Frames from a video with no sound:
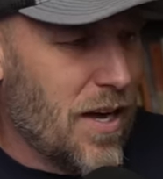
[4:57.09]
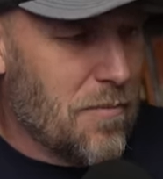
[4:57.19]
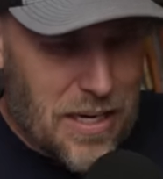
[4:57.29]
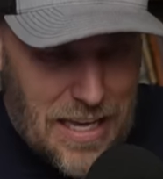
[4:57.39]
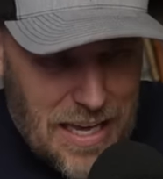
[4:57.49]

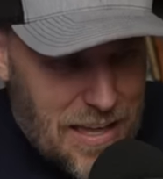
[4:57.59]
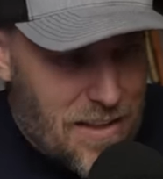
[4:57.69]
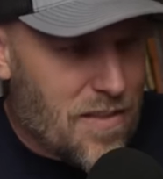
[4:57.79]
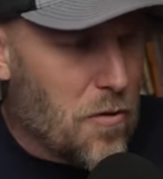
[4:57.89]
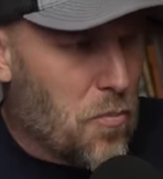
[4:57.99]
but
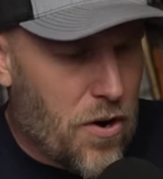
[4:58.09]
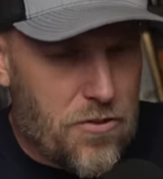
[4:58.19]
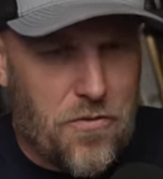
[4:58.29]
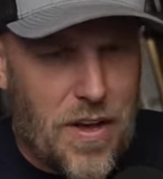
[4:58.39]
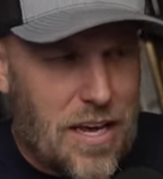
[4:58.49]
in the
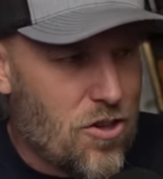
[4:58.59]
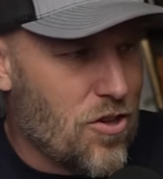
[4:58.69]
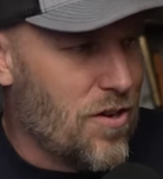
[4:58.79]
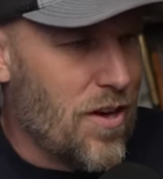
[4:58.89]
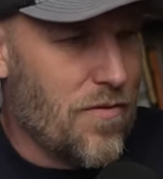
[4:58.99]

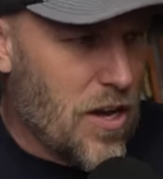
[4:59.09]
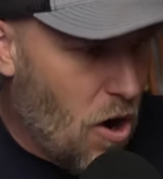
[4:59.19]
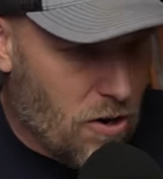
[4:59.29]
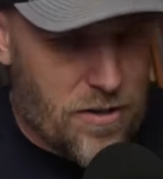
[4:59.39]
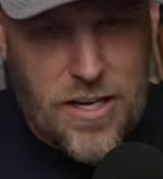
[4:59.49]
preservation of the
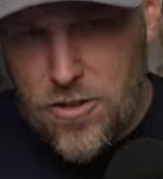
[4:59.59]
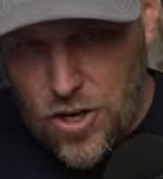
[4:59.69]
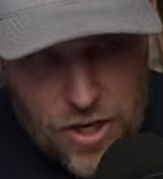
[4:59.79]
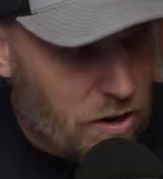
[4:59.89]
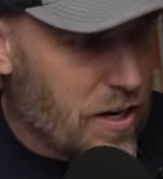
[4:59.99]
art and the
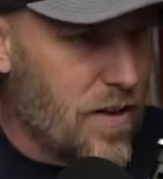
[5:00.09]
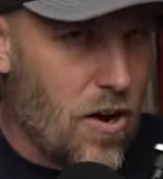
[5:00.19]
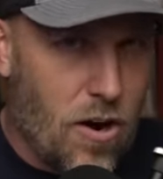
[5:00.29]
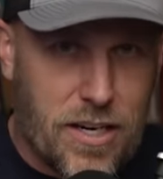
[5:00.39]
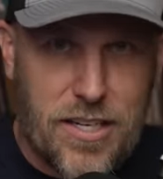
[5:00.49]
engineering and the
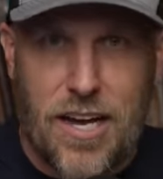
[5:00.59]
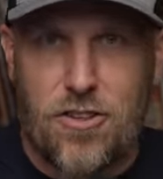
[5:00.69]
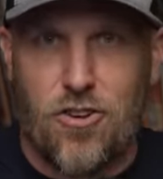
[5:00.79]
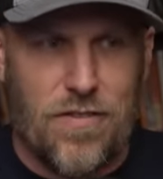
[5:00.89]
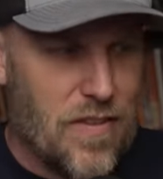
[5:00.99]
architecture and the